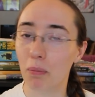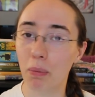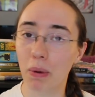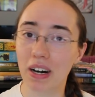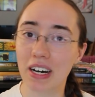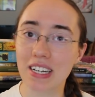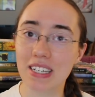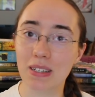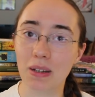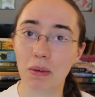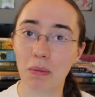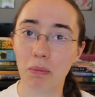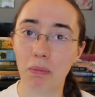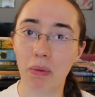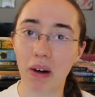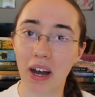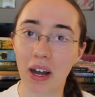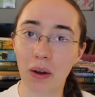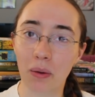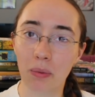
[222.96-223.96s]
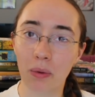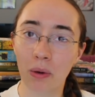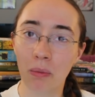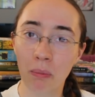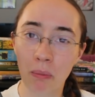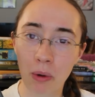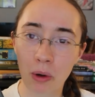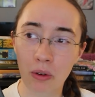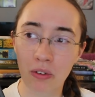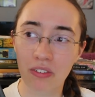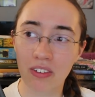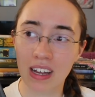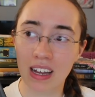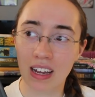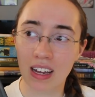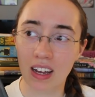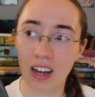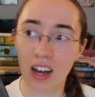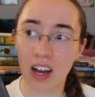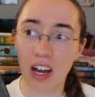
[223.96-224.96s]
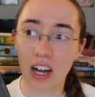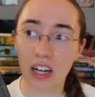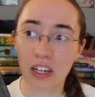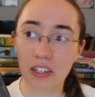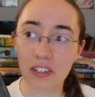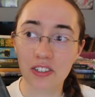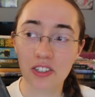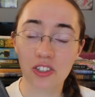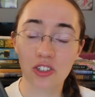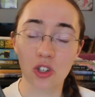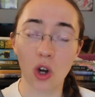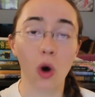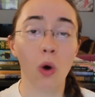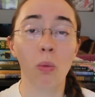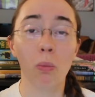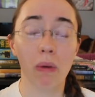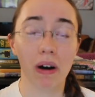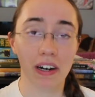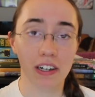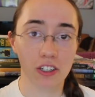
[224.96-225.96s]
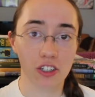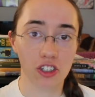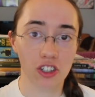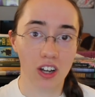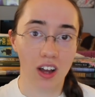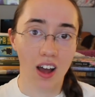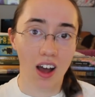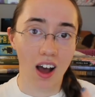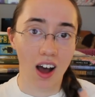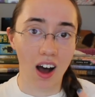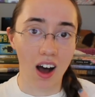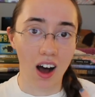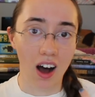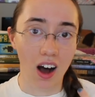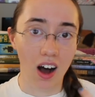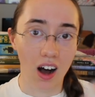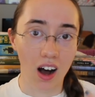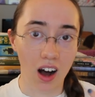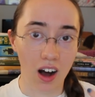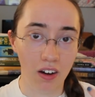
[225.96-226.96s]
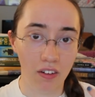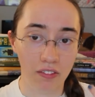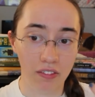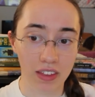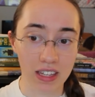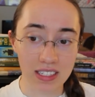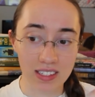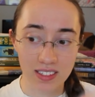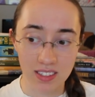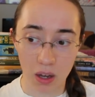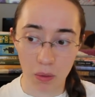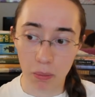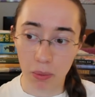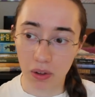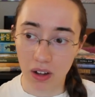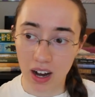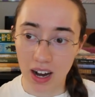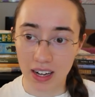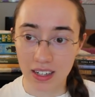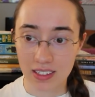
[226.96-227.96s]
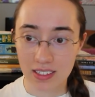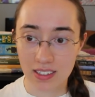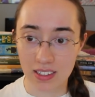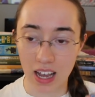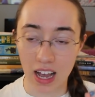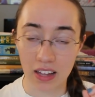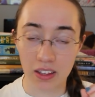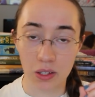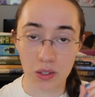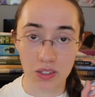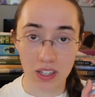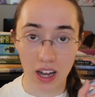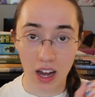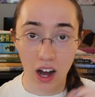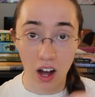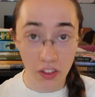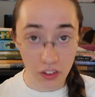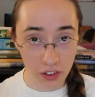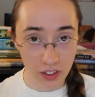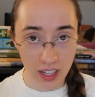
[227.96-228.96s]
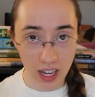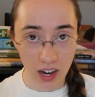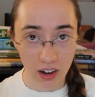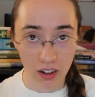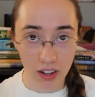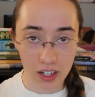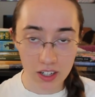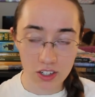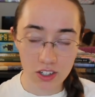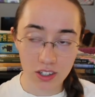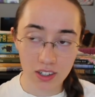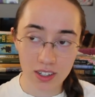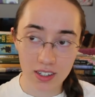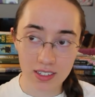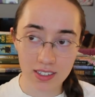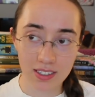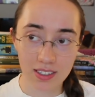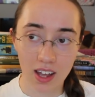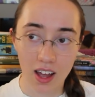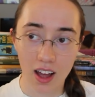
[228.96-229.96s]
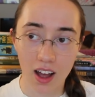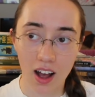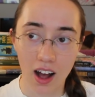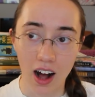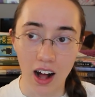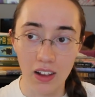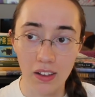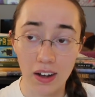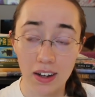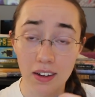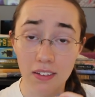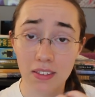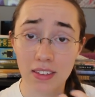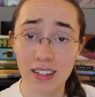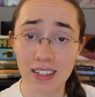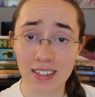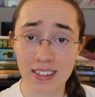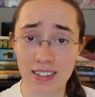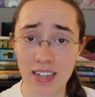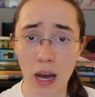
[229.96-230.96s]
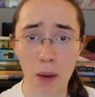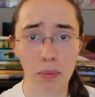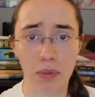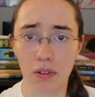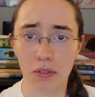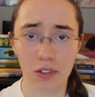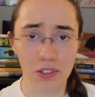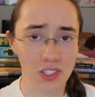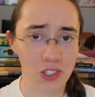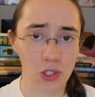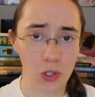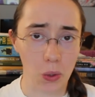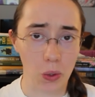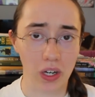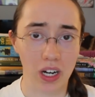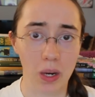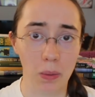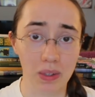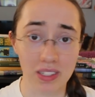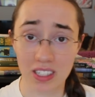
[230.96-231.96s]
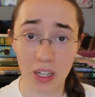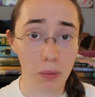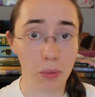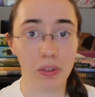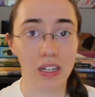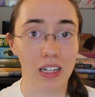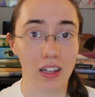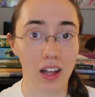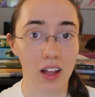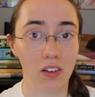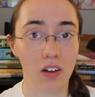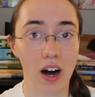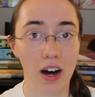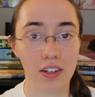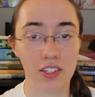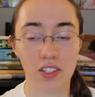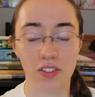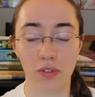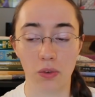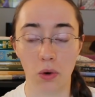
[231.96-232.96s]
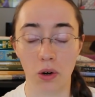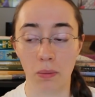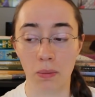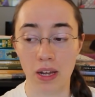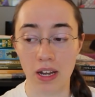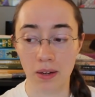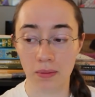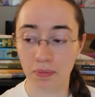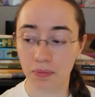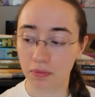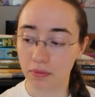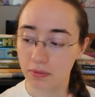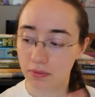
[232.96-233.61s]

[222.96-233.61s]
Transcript: but by removing so much of the subplots and those other characters, a lot of the depth of the story was completely lost for me.